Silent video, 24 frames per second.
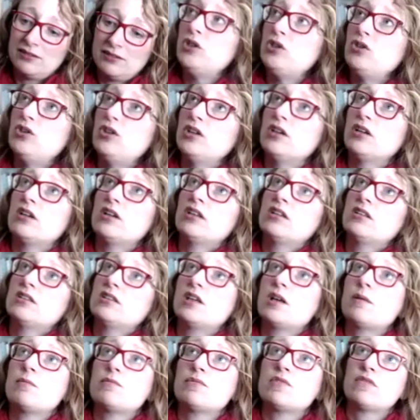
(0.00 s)
think in
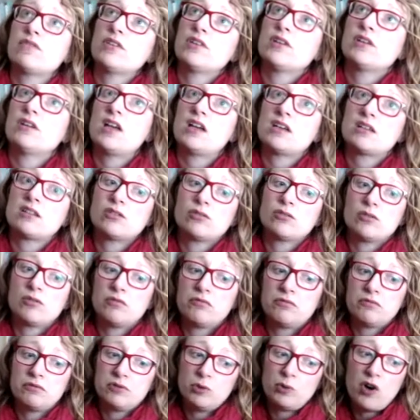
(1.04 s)
terms of the next sort
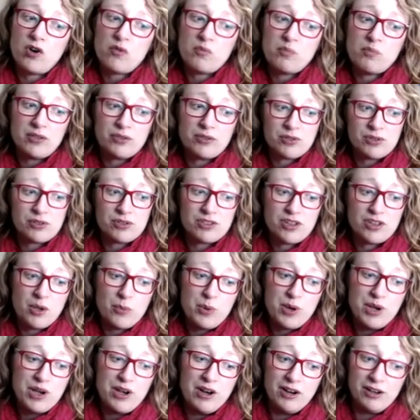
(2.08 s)
of 12 months or so? I
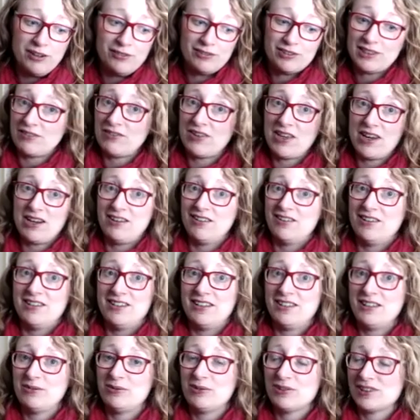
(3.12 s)
mean, none of us have any
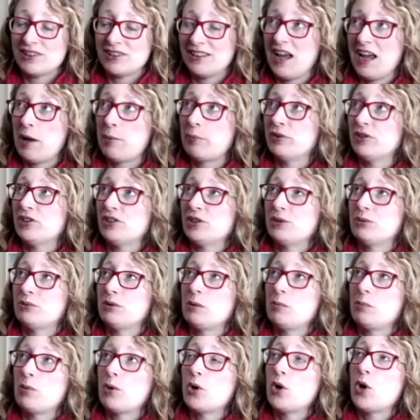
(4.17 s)
idea what's going to happen, do
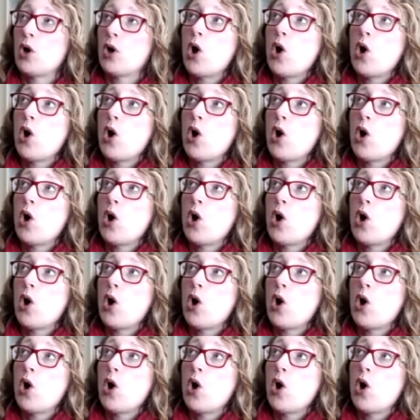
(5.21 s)
we? But yeah.